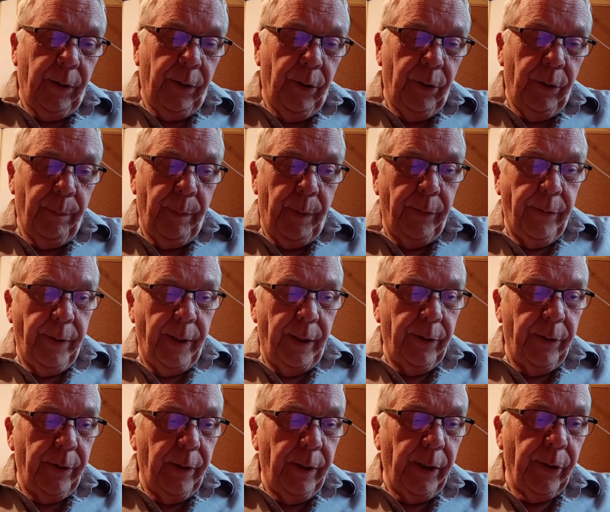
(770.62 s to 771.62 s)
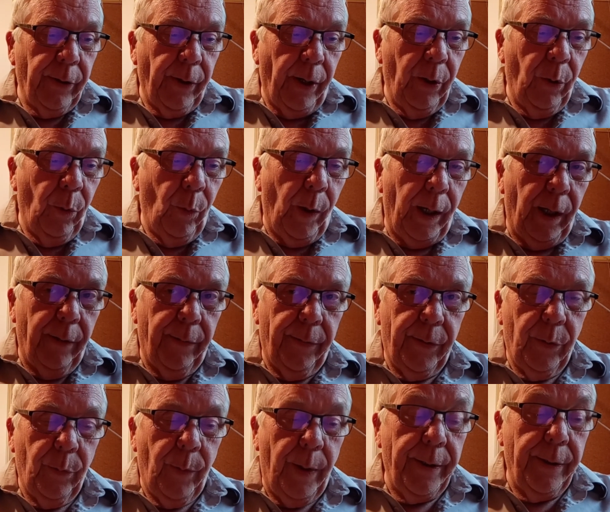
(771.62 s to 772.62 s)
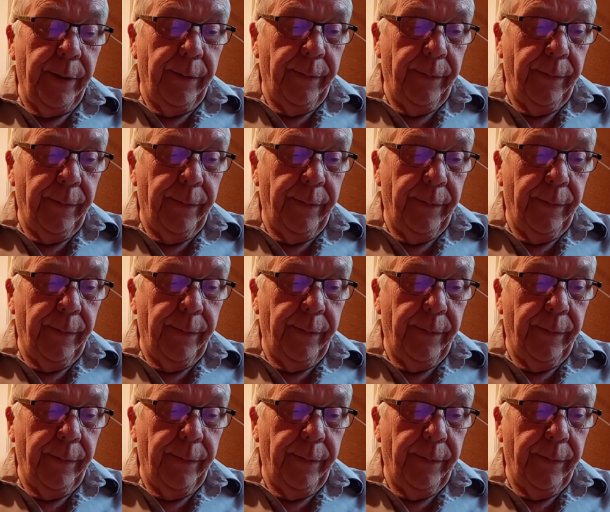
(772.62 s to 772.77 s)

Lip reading: could potentially grow well over 20